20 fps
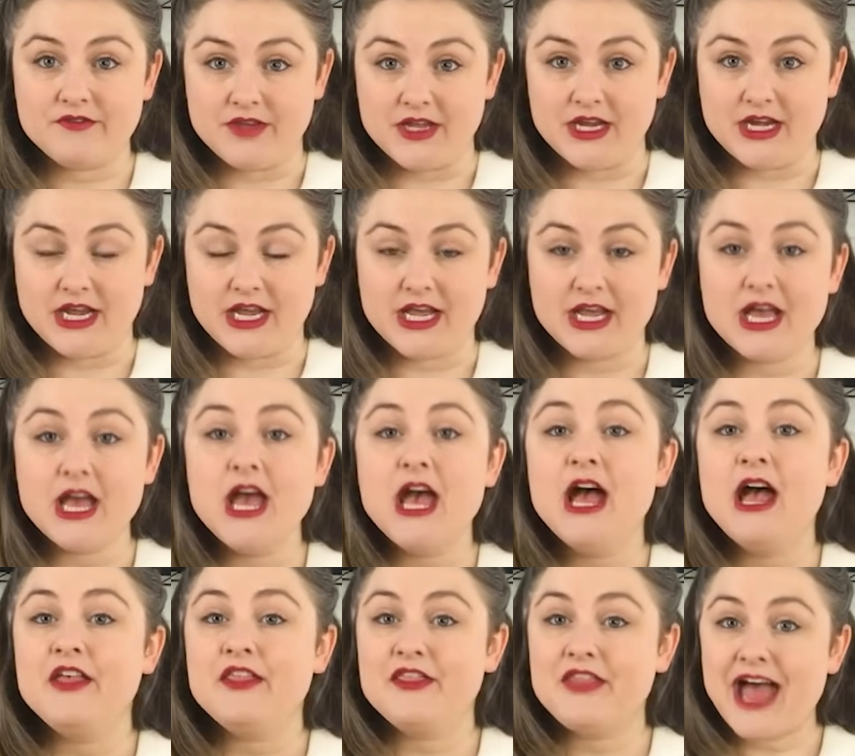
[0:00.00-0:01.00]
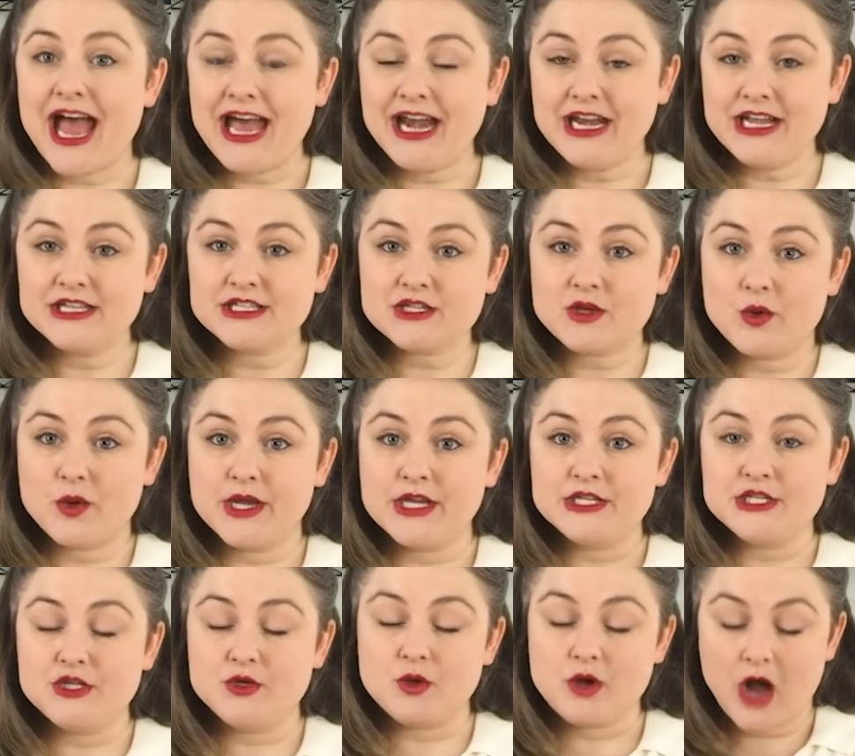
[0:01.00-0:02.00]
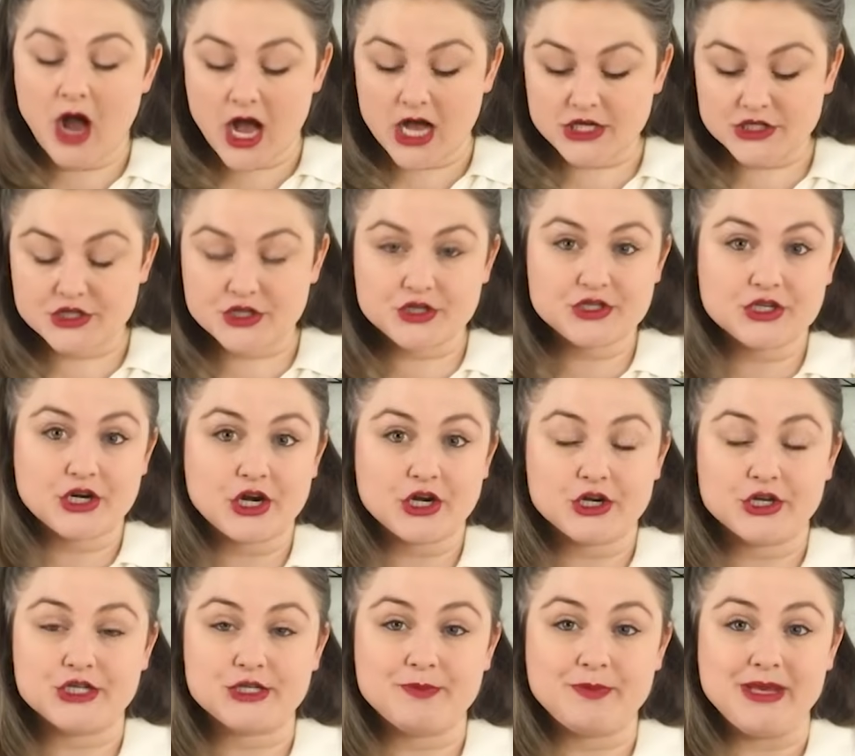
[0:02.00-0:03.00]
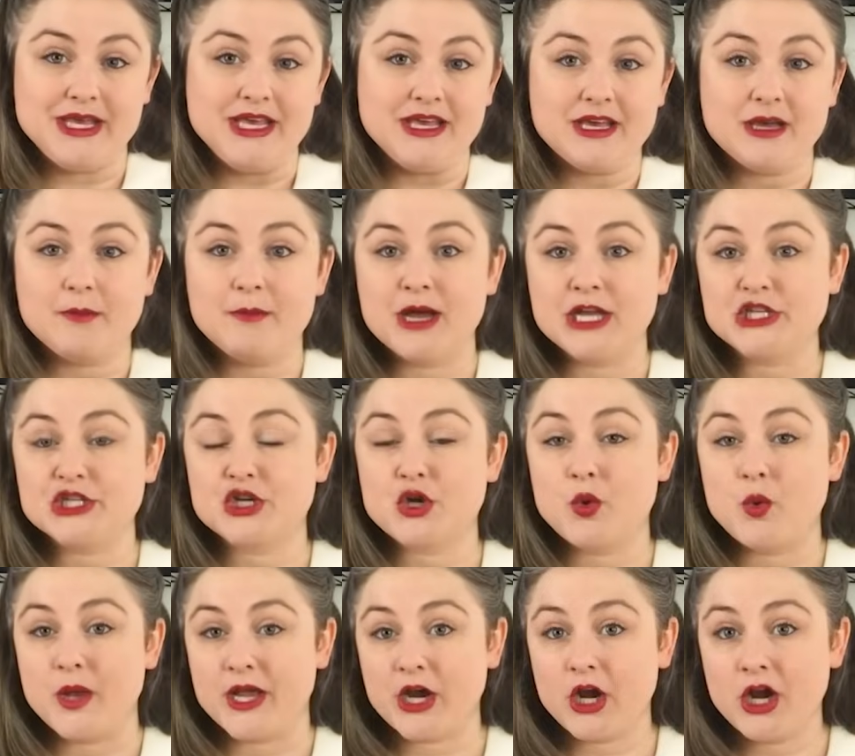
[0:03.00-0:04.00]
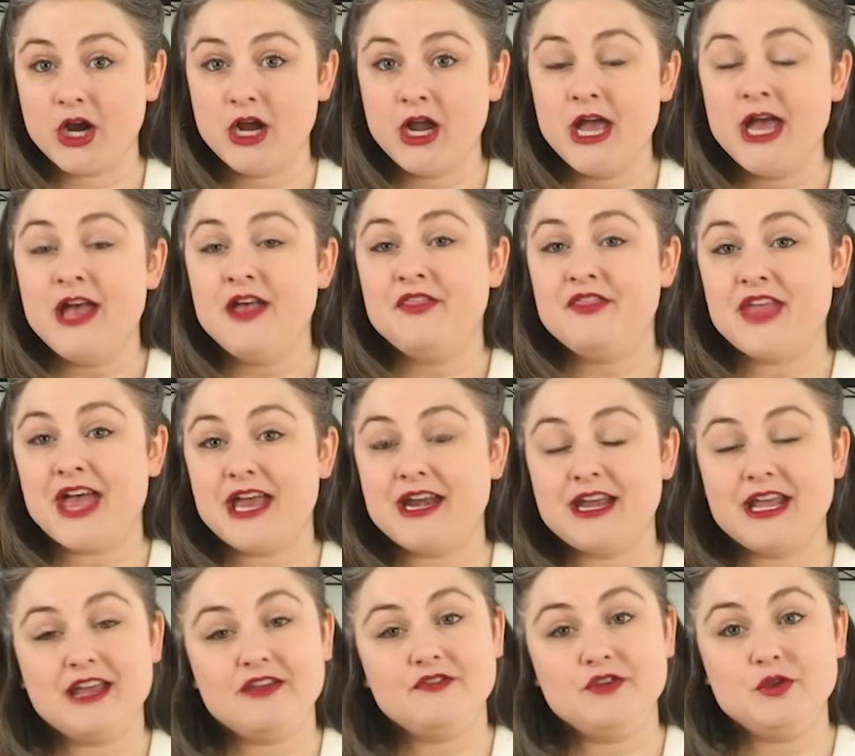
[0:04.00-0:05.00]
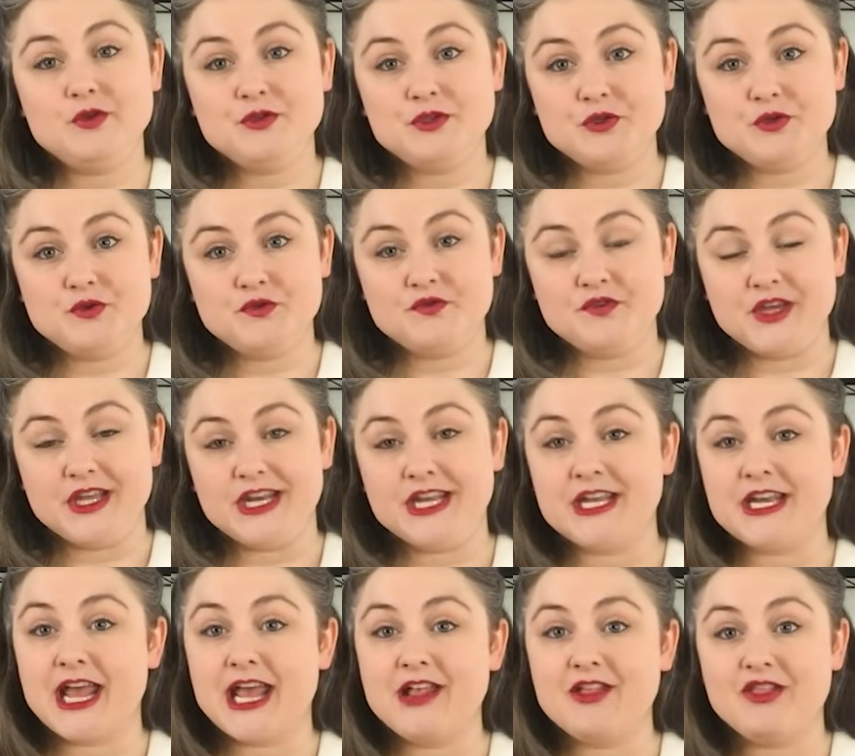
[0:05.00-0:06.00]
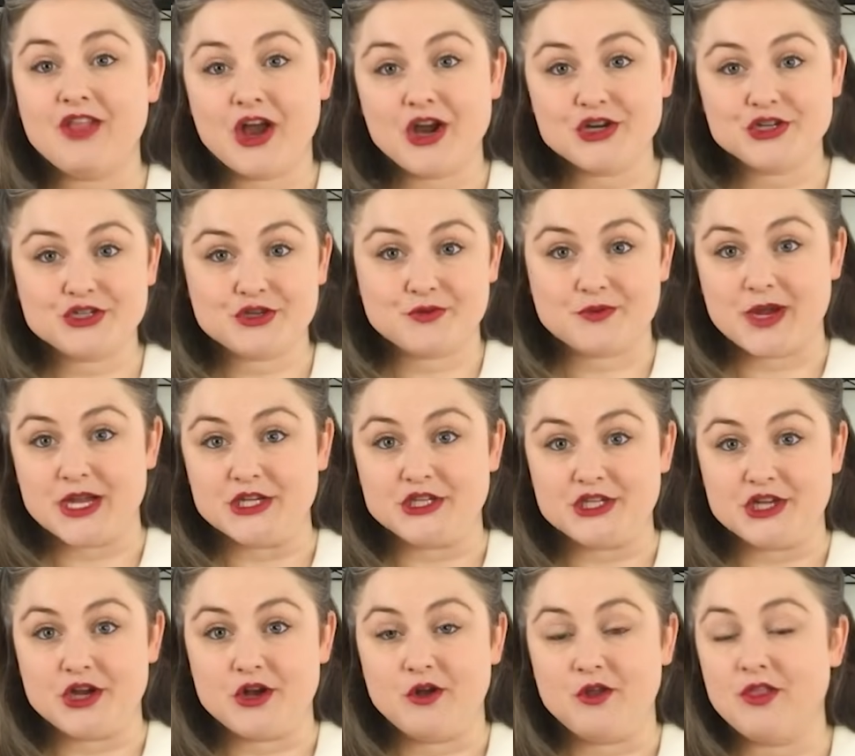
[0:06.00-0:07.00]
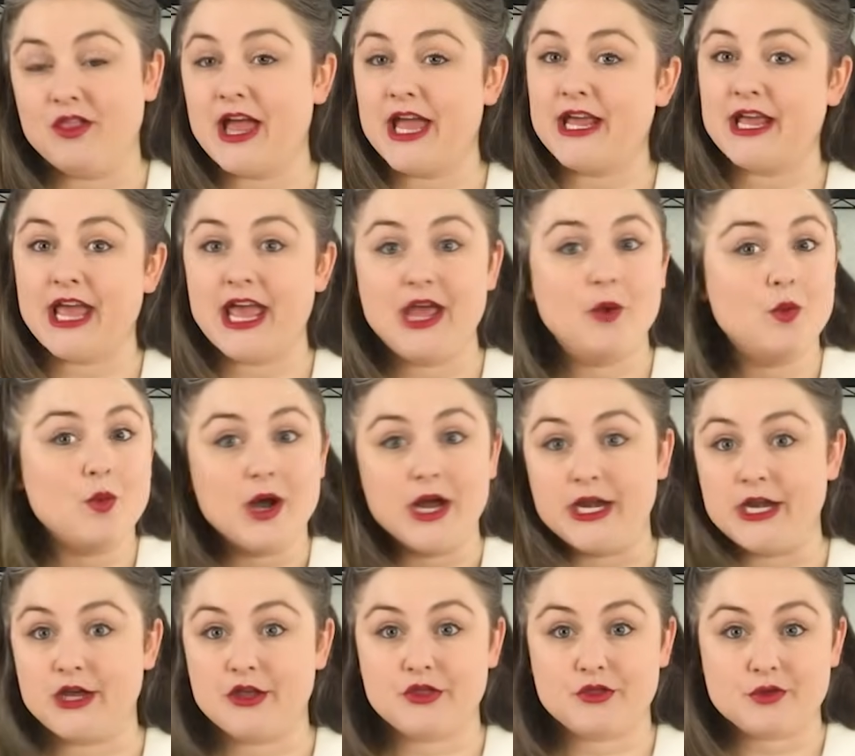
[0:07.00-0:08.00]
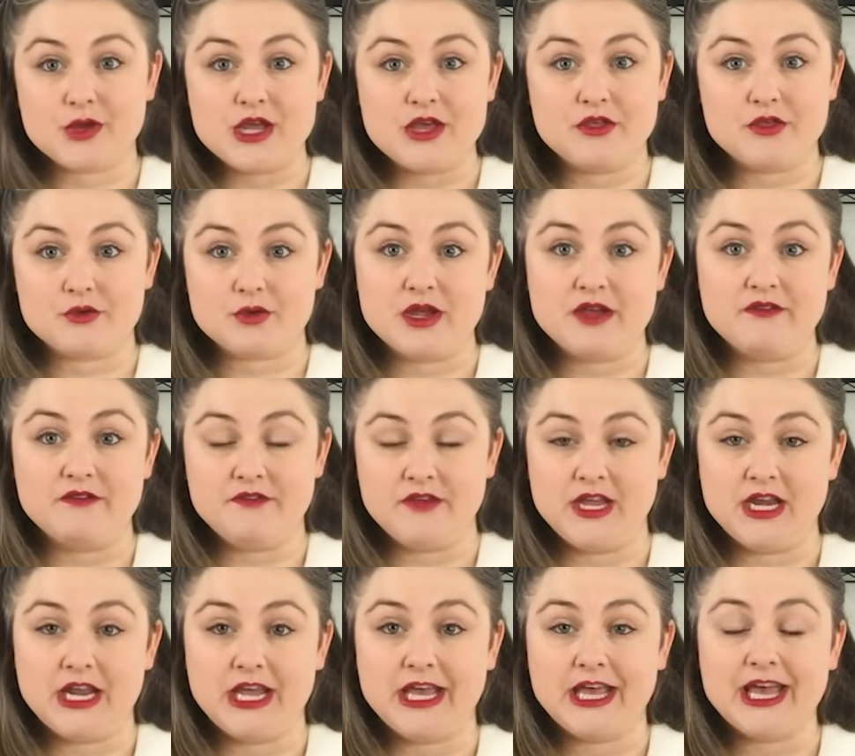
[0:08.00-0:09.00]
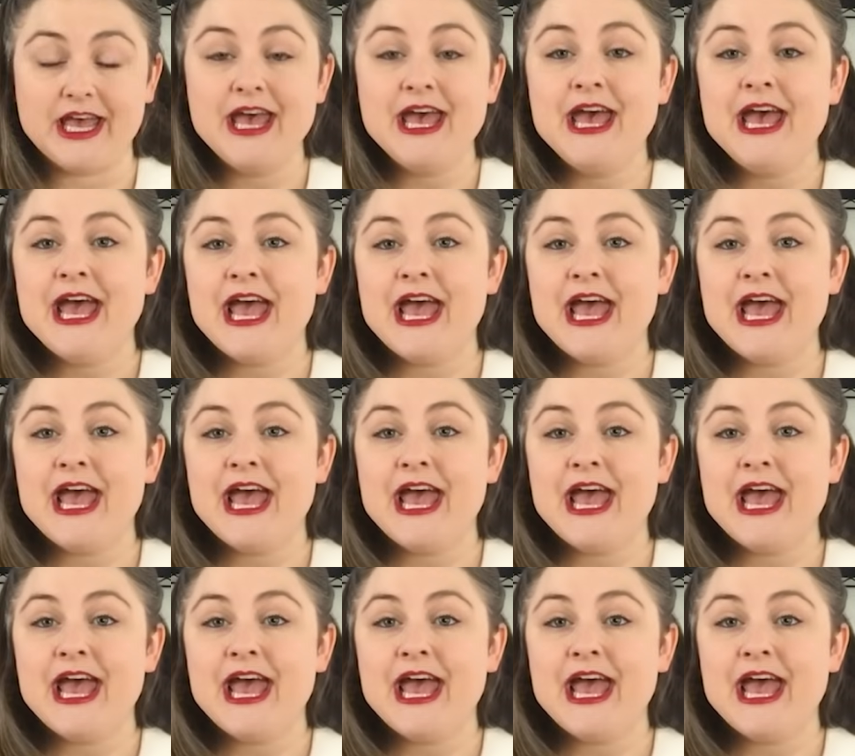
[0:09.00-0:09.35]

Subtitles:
feeding, that is going to cause your starter to peak much quicker than if you do feed it a larger ratio, like a 1-3-3 feeding.